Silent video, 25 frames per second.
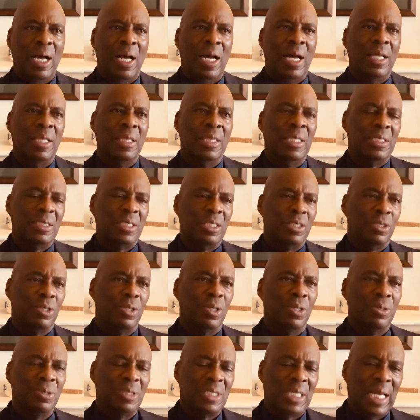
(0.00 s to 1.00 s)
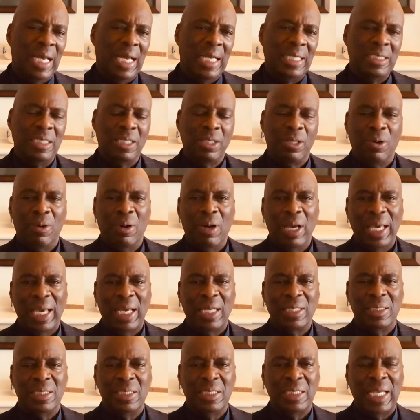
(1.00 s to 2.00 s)
Listen to those guys. They go hang
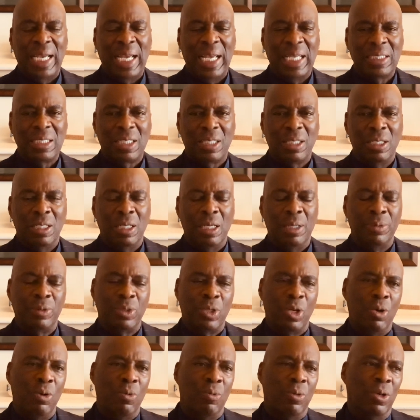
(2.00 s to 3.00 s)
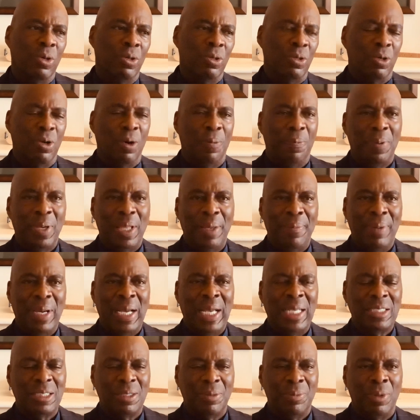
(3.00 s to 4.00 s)
out the jazz clubs, go work, go play
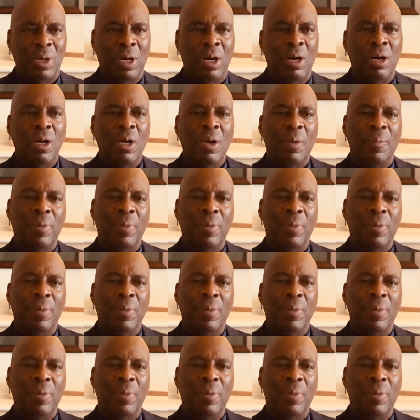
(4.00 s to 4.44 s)
basketball.